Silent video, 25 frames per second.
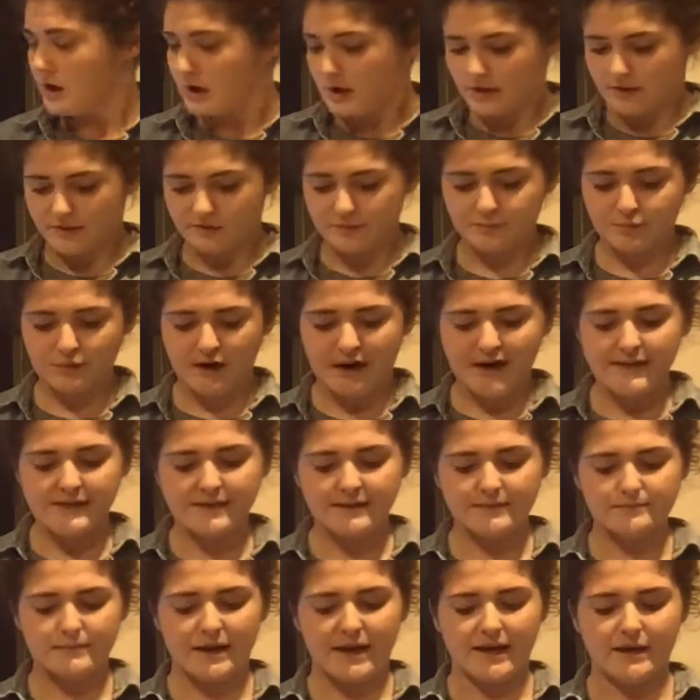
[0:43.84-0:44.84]
The brain
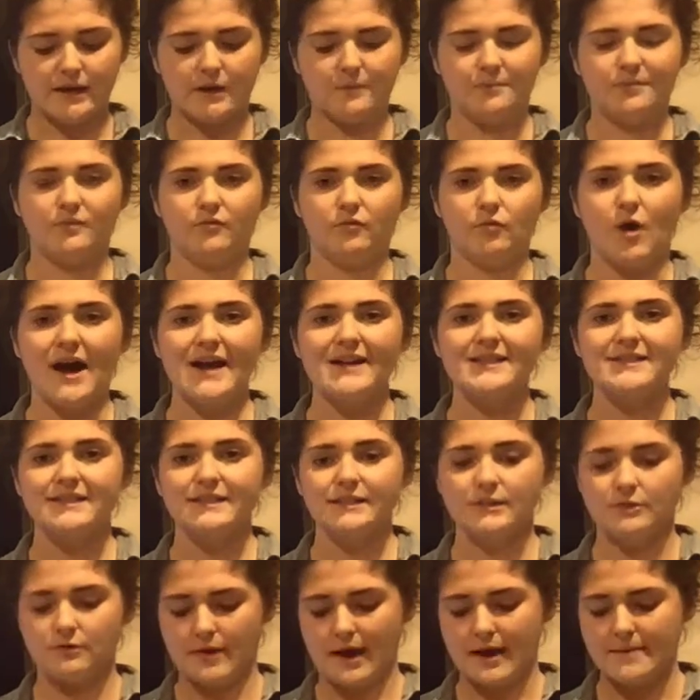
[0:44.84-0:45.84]
is made up of white
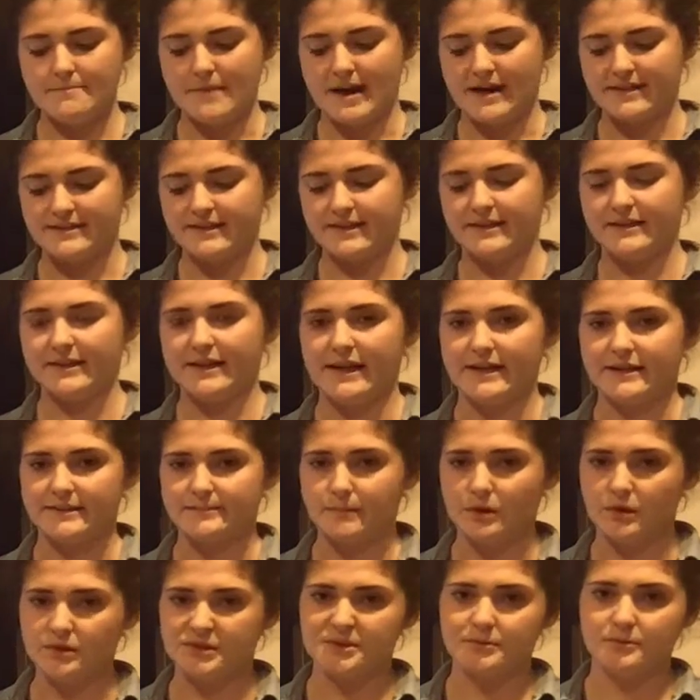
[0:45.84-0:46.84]
and grey matter and has
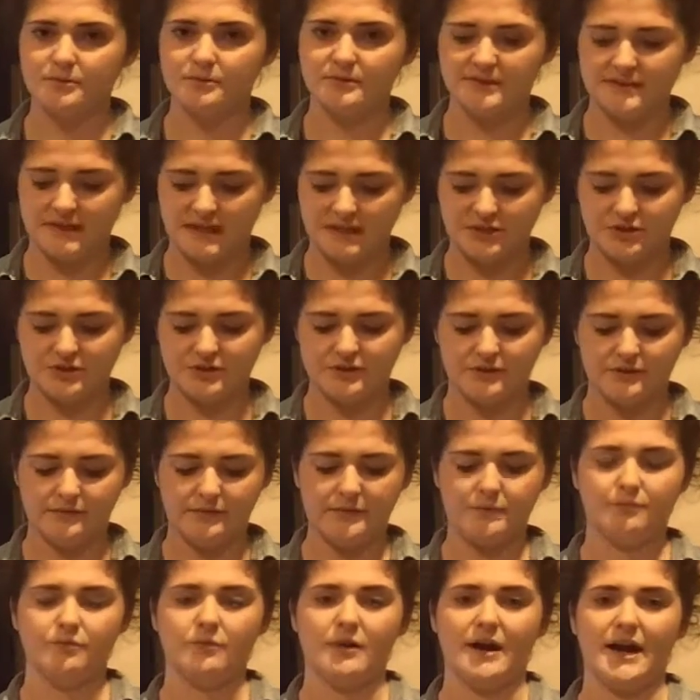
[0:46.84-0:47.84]
multiple sections of
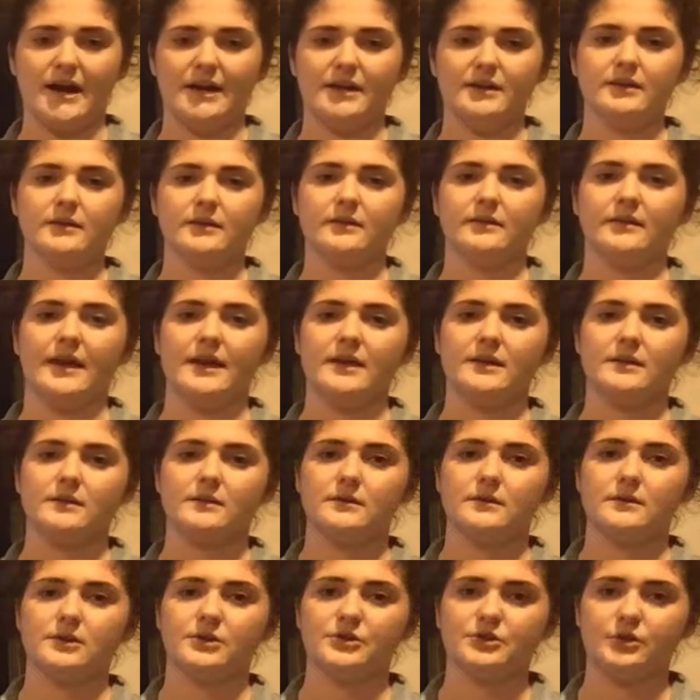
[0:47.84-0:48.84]
the brain
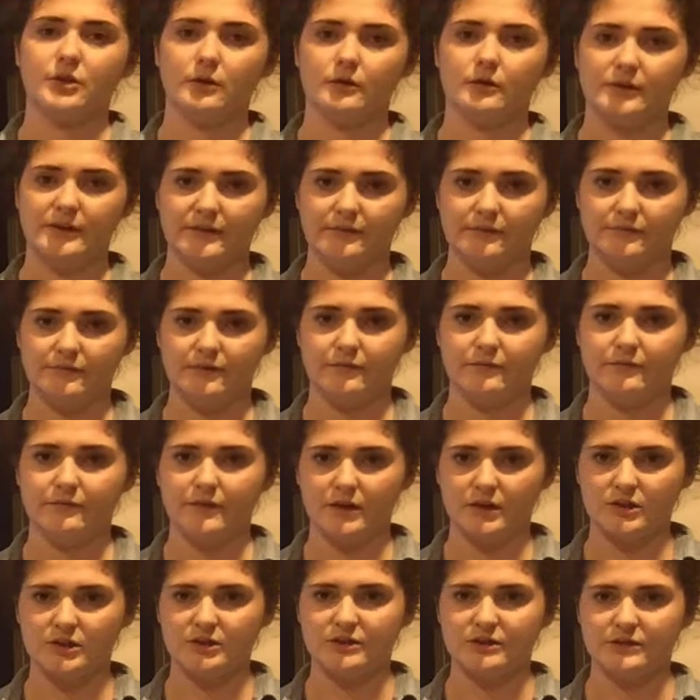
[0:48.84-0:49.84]
that control different
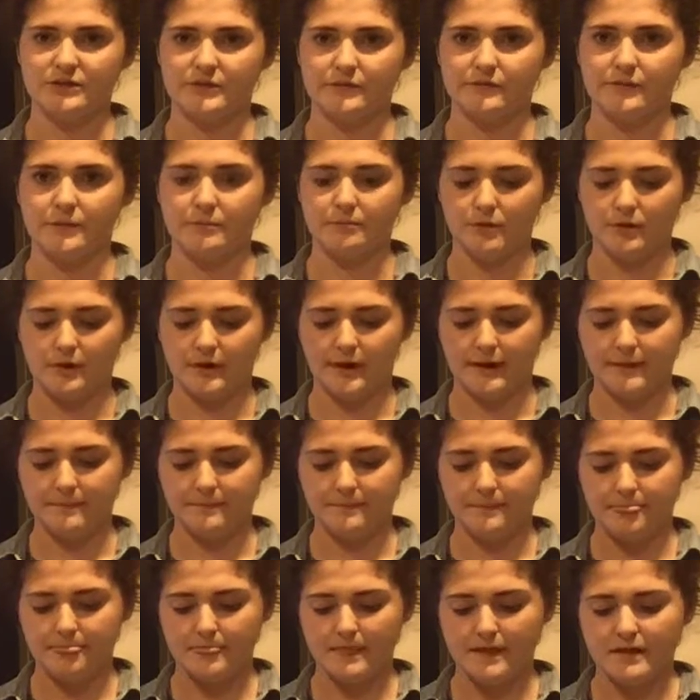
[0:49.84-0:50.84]
functions of the body.
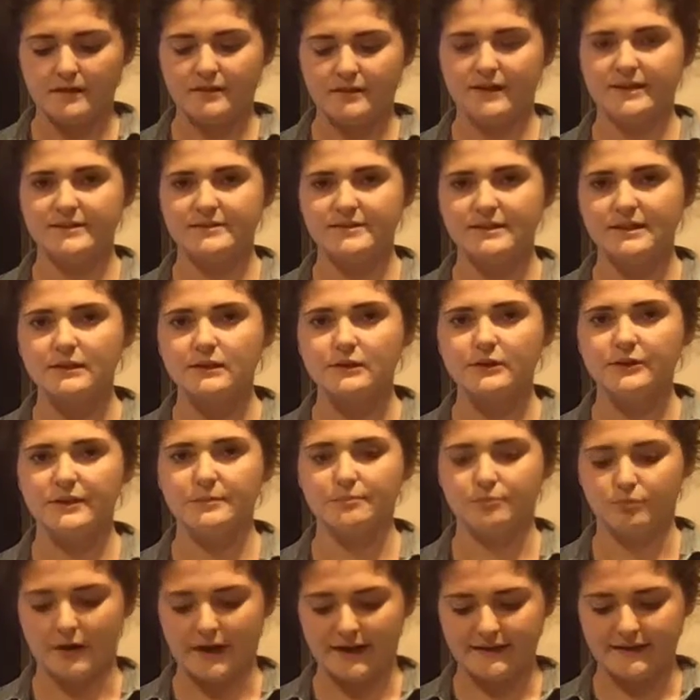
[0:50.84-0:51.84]
These include the
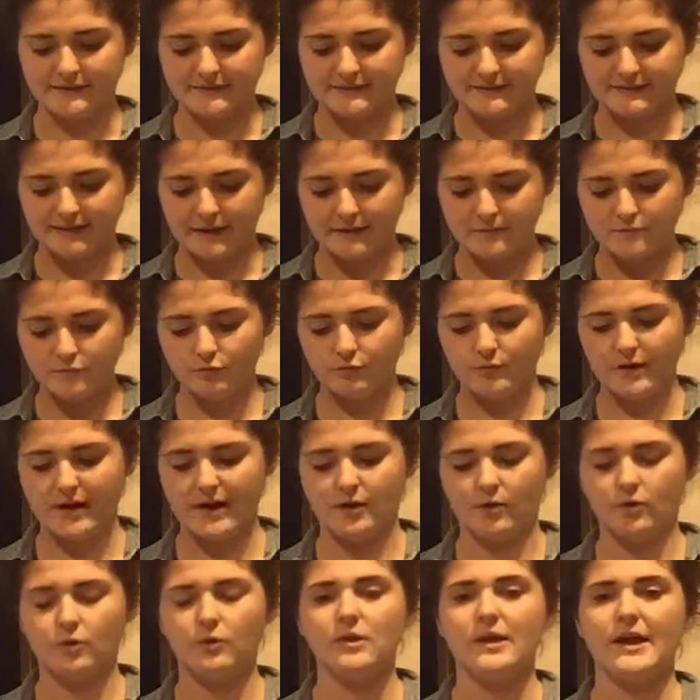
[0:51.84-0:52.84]
brain stem,
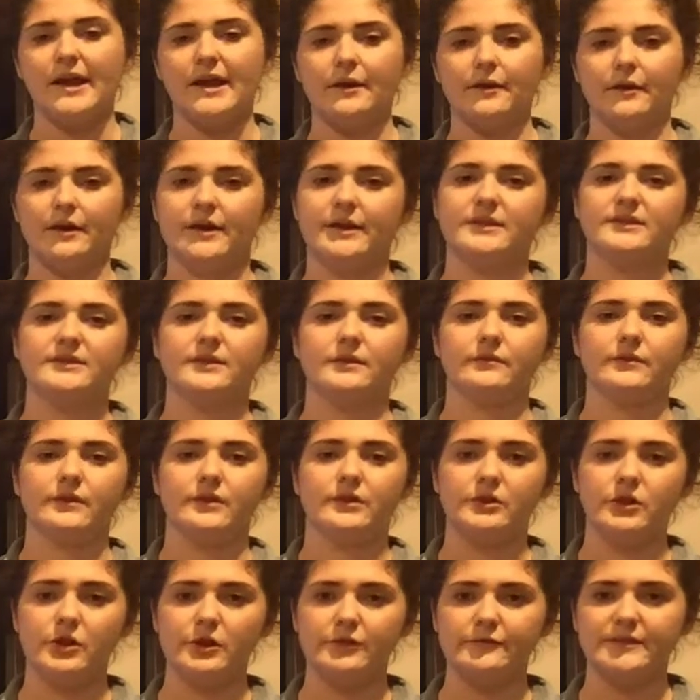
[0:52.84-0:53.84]
where all areas of the
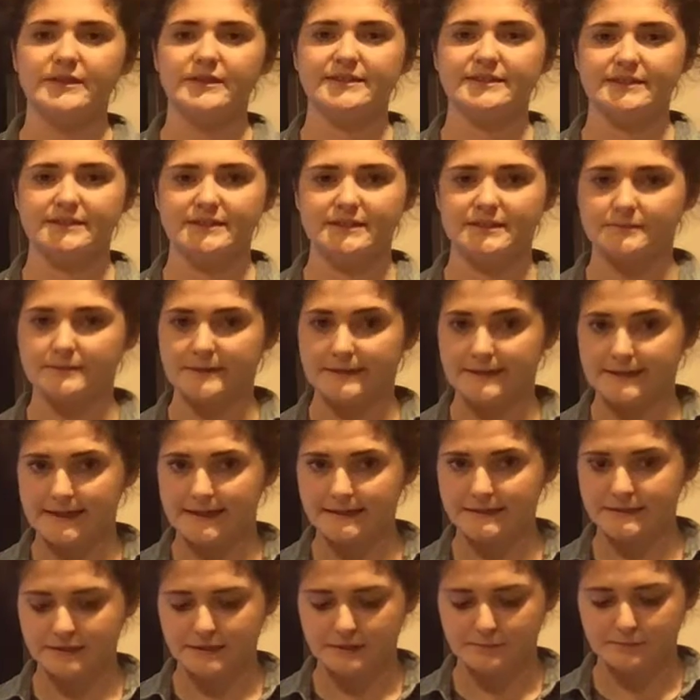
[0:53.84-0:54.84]
nervous system
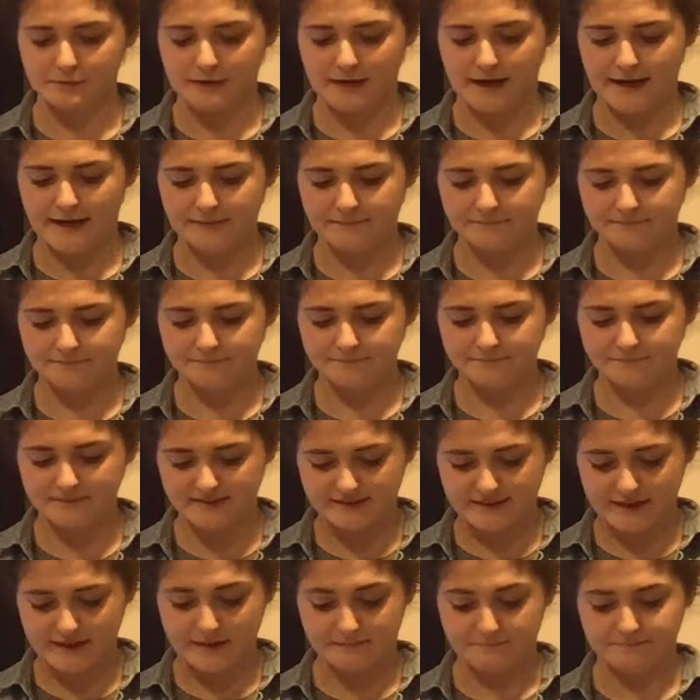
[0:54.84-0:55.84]
connect to the brain
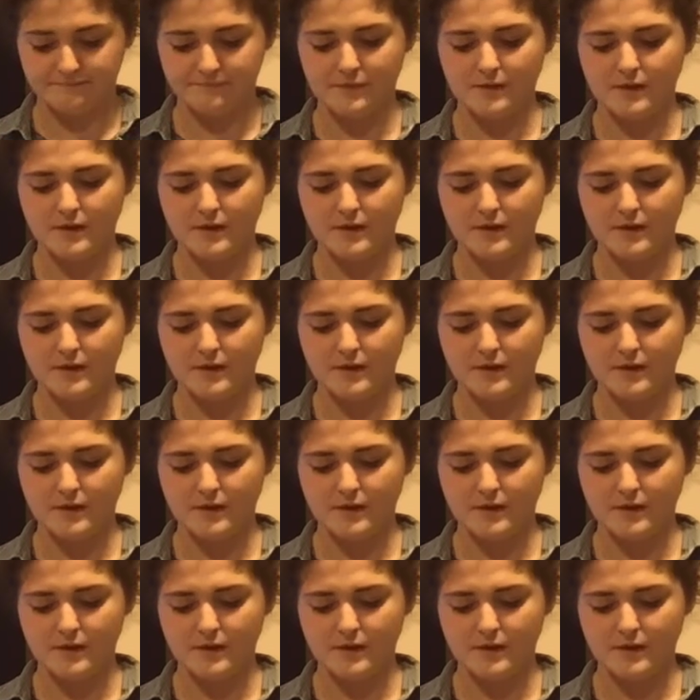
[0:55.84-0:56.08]
stem.